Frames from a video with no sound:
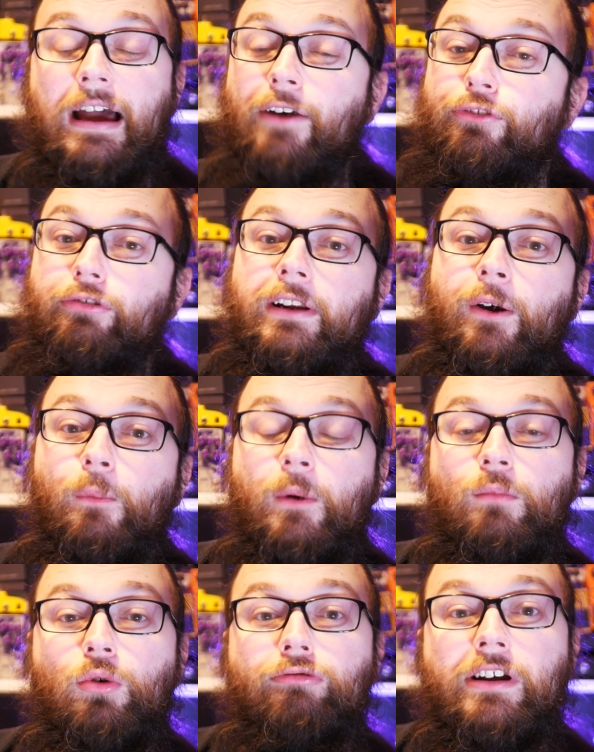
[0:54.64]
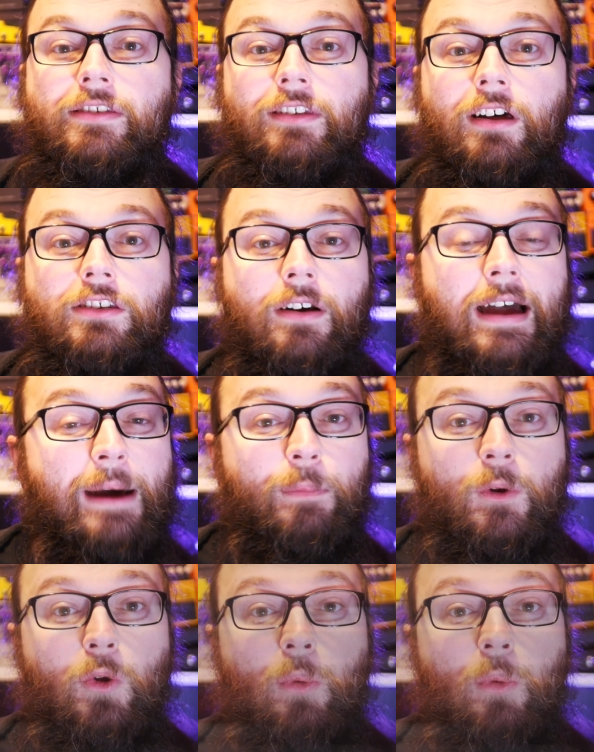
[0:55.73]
After a little bit more research, I happened